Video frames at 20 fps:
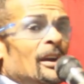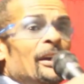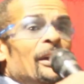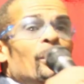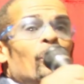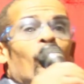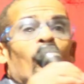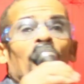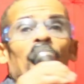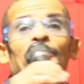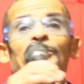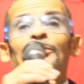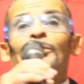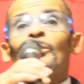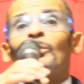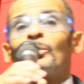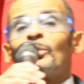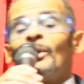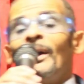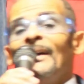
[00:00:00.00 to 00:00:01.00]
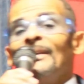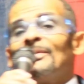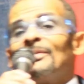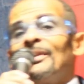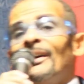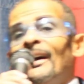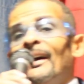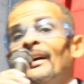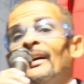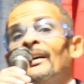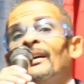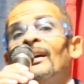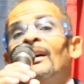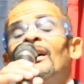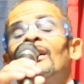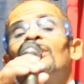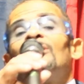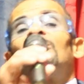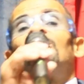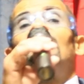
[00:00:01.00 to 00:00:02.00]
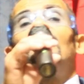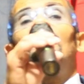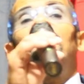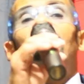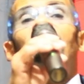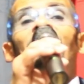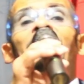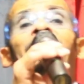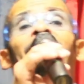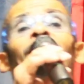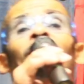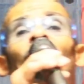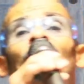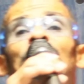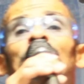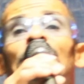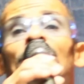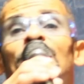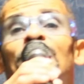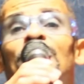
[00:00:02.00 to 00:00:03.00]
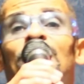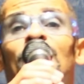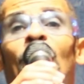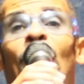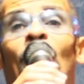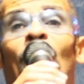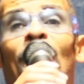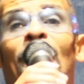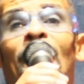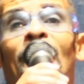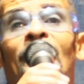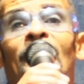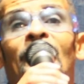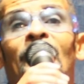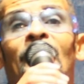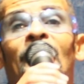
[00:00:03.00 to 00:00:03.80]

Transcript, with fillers: He want to do the right thing. She followed this joker.